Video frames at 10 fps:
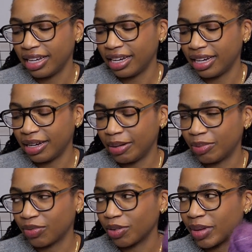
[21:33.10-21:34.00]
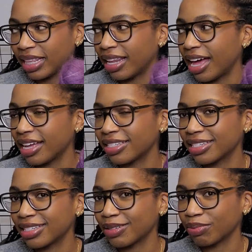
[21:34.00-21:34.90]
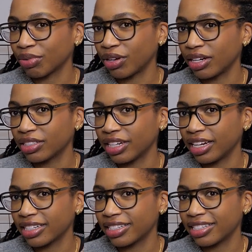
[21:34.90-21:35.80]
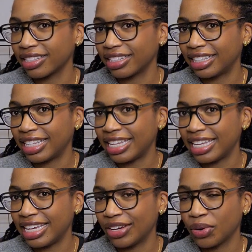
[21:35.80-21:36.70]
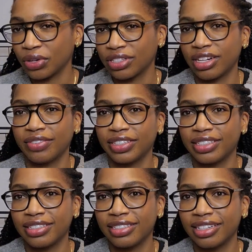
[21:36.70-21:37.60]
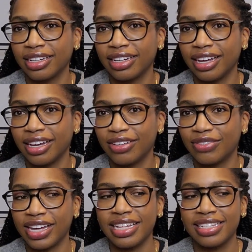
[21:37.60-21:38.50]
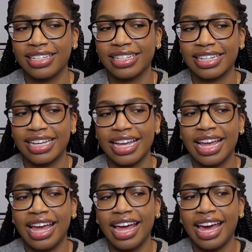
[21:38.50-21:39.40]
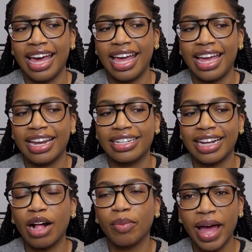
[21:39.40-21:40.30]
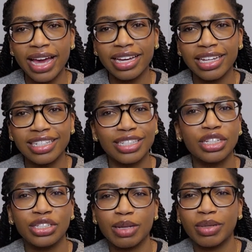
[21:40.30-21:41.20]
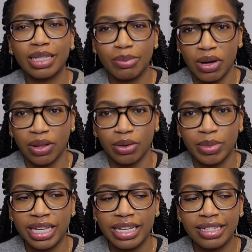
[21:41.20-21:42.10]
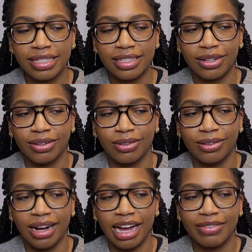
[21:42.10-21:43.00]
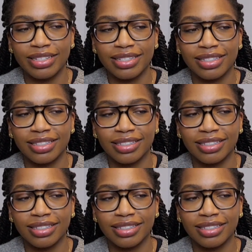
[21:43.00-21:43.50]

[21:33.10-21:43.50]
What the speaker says: for my last project, the Korshaben vest. And alpaca doesn't typically bother me, so I was